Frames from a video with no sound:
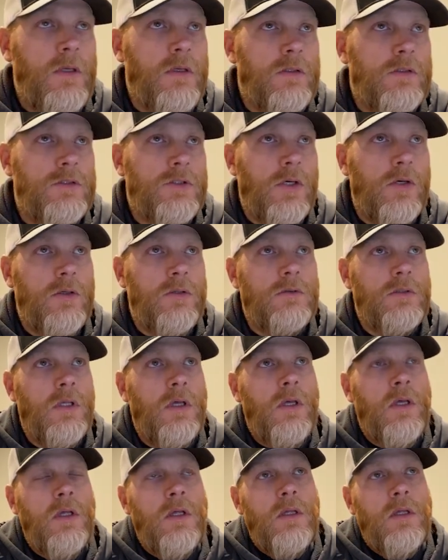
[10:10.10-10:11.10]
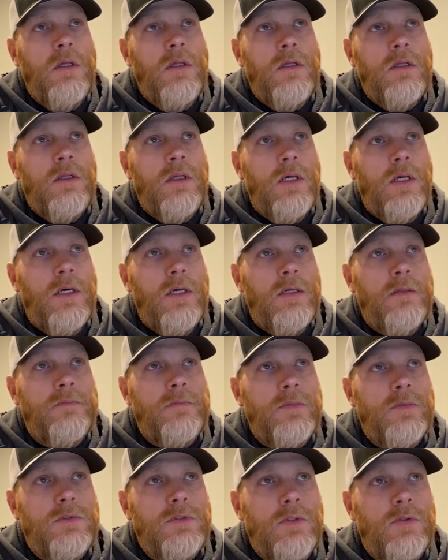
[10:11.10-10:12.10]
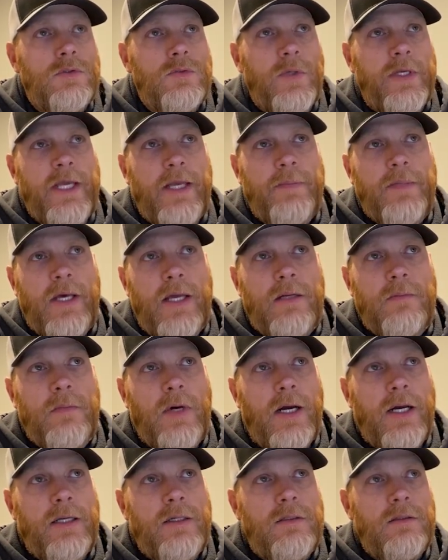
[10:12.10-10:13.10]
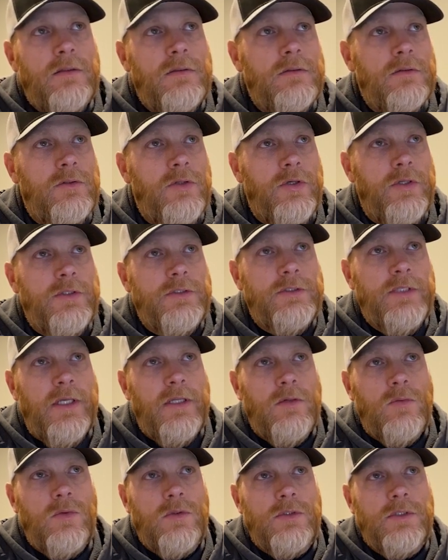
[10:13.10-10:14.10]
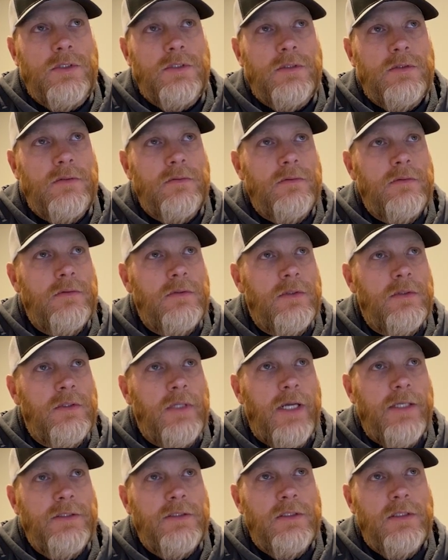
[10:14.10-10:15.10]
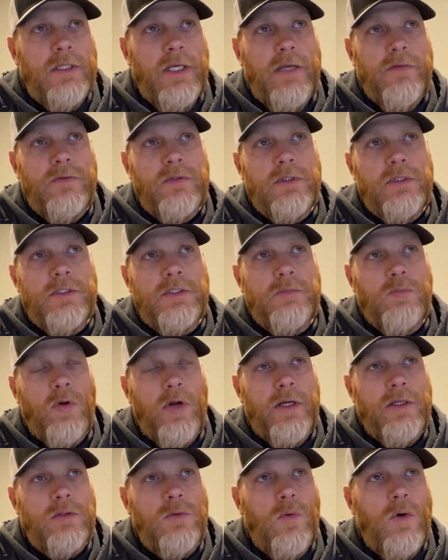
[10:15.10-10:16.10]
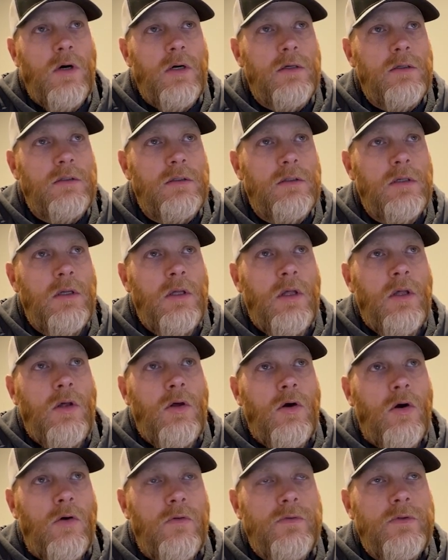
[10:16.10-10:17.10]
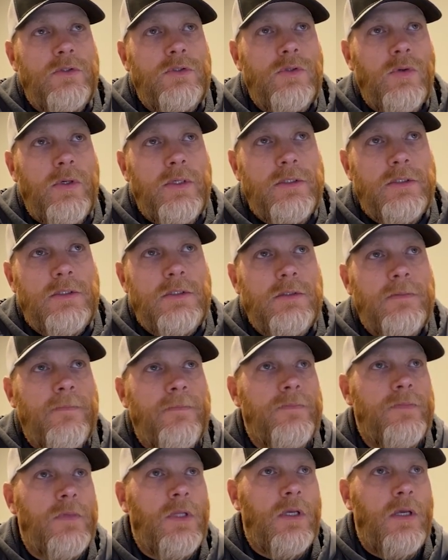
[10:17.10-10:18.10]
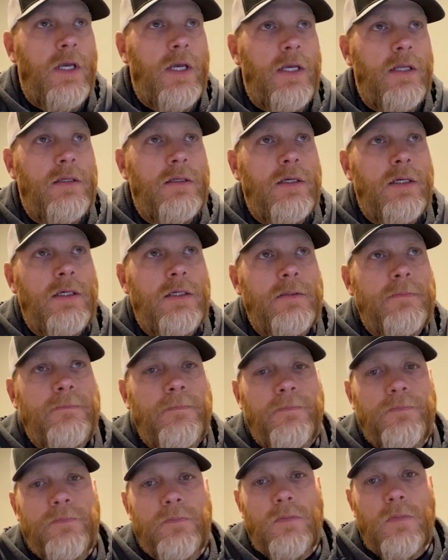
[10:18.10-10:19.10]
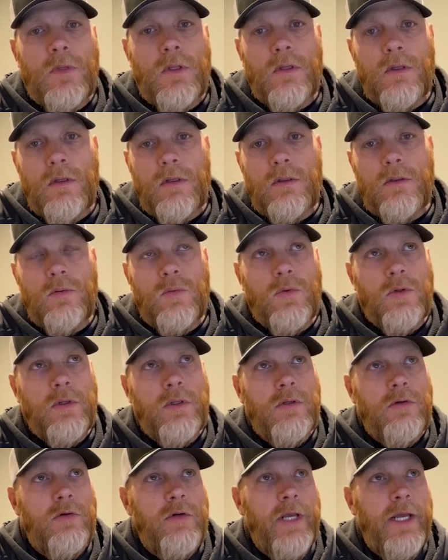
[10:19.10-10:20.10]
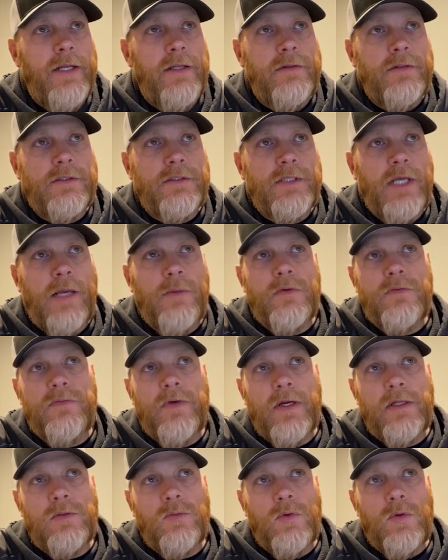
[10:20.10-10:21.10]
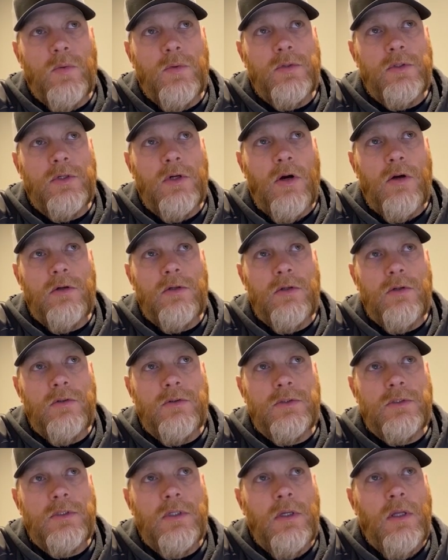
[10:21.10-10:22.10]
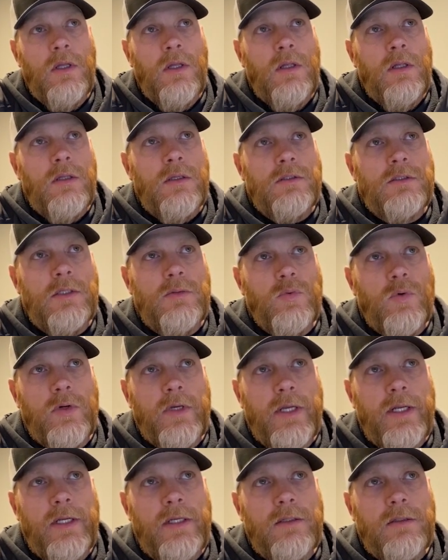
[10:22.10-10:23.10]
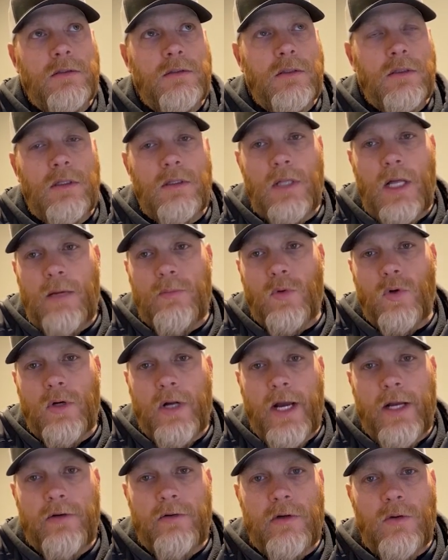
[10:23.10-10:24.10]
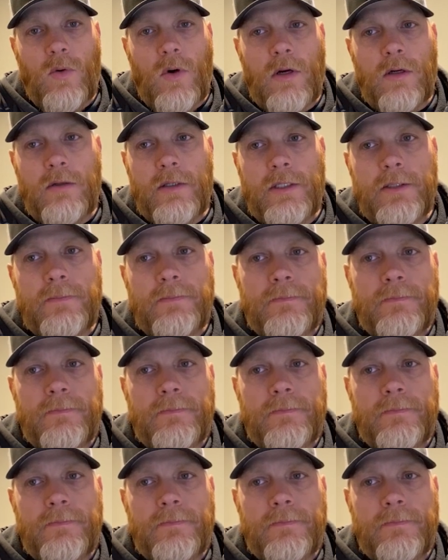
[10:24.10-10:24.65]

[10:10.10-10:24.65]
So as we keep that in mind, you can see that we're just nicely, evenly spraying the water over the joints, and we're creating the same effect that we would with the garden hose, except we're getting a lot more accurate watering.